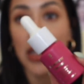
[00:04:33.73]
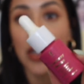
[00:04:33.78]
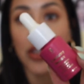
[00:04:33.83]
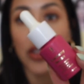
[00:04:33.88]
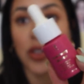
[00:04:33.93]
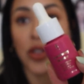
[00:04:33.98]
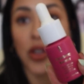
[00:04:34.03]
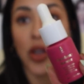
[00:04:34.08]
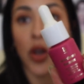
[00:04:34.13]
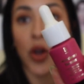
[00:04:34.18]

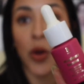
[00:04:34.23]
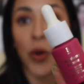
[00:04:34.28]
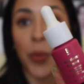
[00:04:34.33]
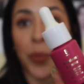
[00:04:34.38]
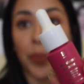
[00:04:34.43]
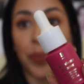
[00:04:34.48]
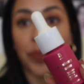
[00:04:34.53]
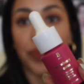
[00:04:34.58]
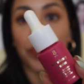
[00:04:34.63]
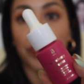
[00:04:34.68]

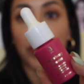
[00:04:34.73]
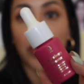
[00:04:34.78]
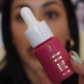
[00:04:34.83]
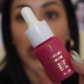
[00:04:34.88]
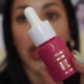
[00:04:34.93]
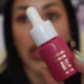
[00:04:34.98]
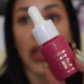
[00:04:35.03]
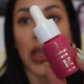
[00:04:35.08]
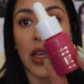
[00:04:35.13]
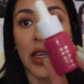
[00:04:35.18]
So
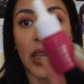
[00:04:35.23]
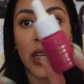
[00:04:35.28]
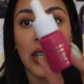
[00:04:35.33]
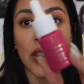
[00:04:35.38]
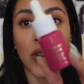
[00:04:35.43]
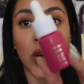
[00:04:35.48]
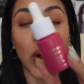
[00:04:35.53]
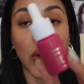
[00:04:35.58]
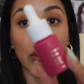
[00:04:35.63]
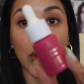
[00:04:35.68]
it
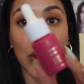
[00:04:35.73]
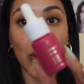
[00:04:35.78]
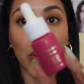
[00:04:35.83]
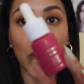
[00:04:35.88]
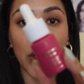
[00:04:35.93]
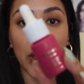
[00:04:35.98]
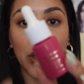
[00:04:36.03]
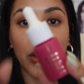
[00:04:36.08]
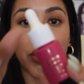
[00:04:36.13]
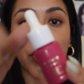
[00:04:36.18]
is only
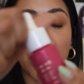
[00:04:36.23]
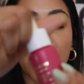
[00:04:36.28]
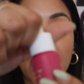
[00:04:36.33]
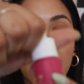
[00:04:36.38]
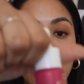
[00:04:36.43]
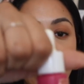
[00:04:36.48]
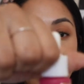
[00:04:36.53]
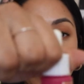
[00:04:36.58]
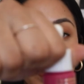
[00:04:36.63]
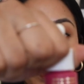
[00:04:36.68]
one
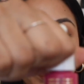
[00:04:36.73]
ingredient.